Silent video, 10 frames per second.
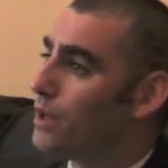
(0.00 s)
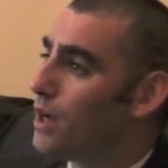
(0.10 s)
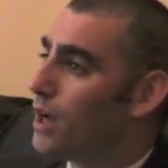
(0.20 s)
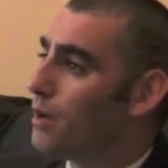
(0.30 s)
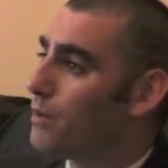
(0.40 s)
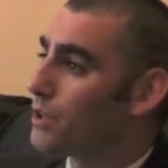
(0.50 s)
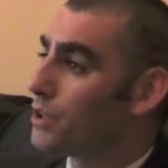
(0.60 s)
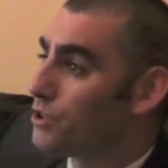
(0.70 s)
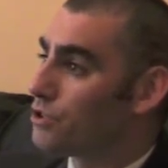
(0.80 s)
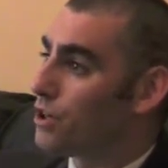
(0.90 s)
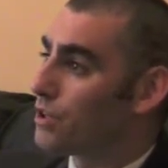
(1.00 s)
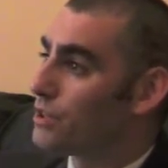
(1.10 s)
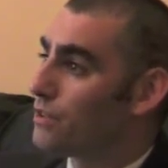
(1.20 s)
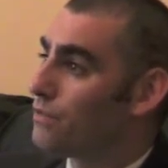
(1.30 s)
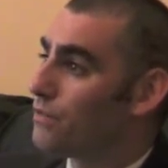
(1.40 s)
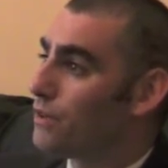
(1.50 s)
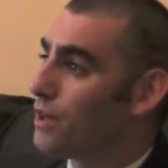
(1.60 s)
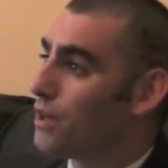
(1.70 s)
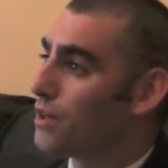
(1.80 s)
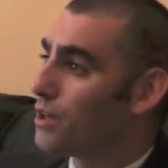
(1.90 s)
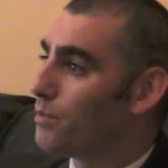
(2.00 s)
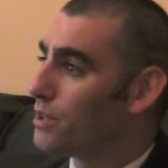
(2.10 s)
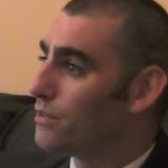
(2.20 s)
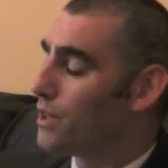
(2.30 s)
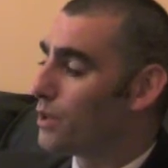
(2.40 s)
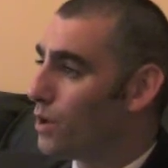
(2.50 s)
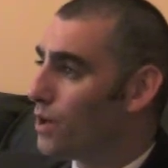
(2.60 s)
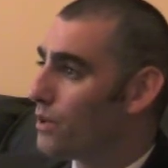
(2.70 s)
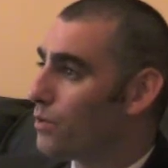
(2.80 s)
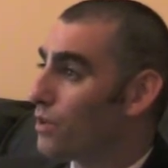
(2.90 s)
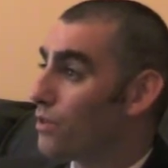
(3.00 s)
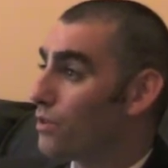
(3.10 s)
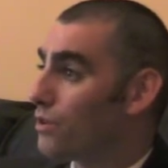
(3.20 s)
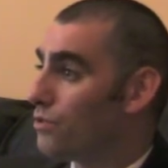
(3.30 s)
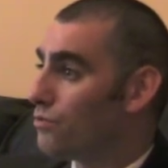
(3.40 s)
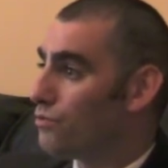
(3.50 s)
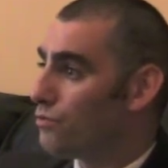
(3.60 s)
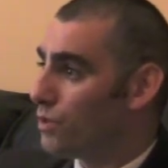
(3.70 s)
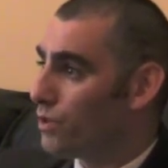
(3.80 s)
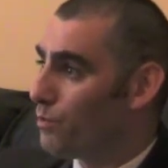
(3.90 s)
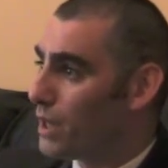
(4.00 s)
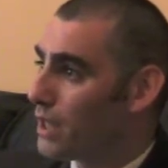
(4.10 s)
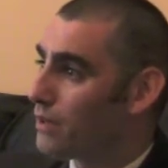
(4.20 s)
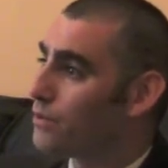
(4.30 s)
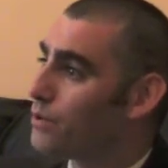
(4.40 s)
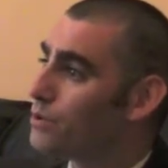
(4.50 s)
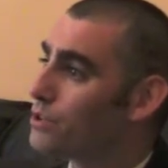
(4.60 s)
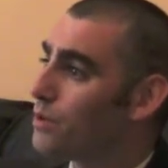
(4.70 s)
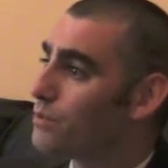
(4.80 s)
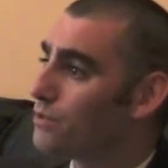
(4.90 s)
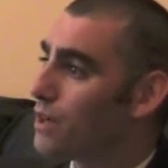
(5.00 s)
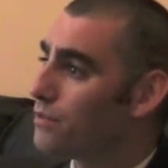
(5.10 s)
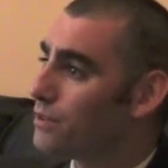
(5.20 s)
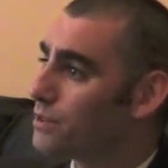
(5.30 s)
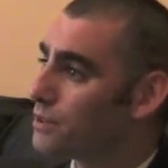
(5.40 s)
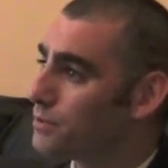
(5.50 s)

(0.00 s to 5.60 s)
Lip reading: and constructive committee of inquiry with meaningful terms of reference.